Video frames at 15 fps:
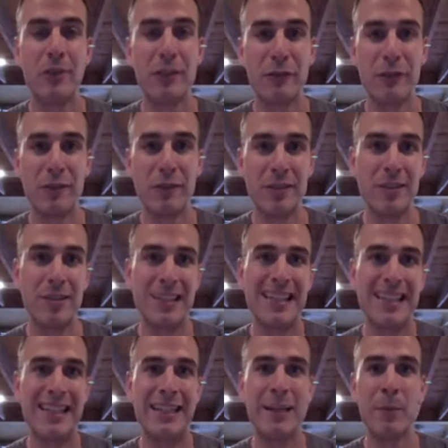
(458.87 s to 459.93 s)
difference
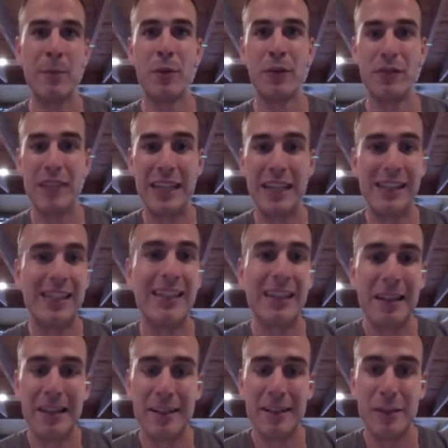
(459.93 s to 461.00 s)
in the number of daily
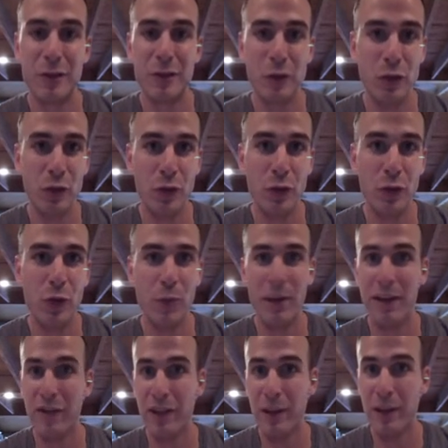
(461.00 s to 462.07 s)
likes to
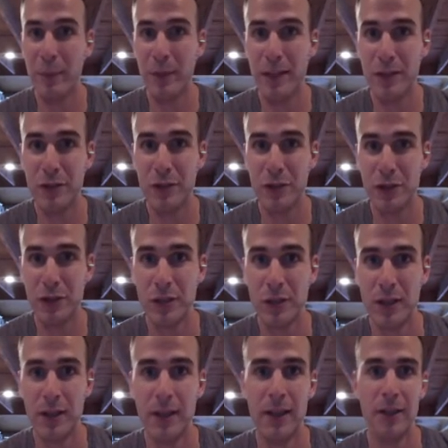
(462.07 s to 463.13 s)
my fan page.
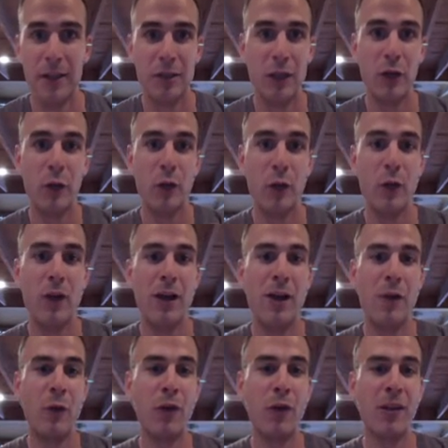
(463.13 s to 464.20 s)
So
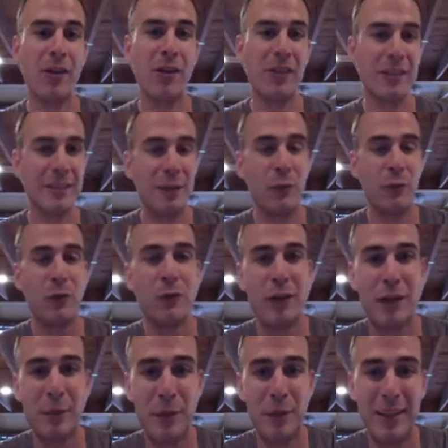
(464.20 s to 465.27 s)
one of the things I would
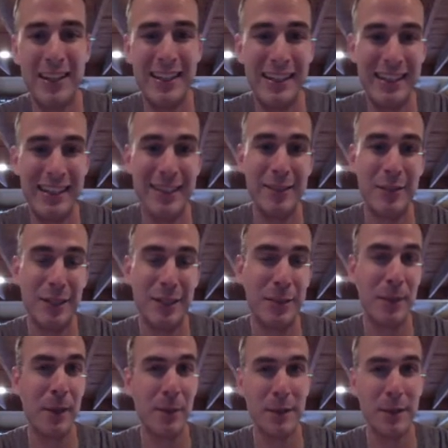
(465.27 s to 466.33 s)
recommend is
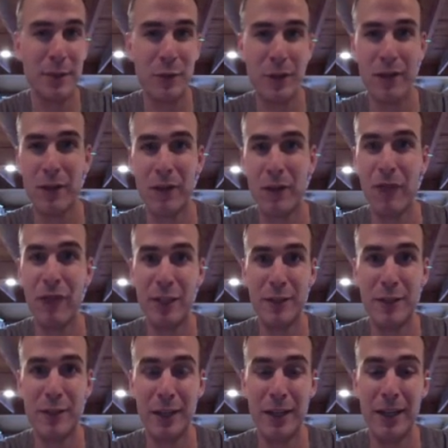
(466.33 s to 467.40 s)
experimenting with
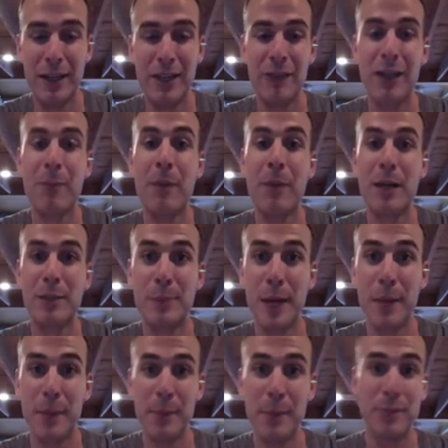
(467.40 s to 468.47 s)
lightbox
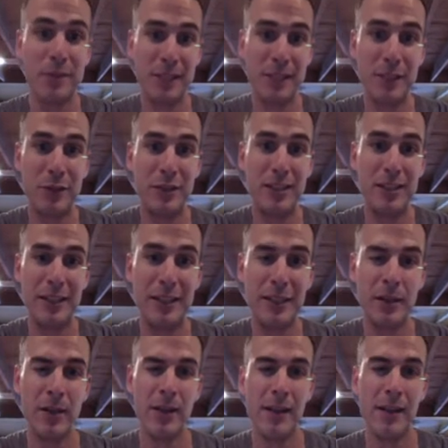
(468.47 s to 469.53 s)
pop-ups like you see here.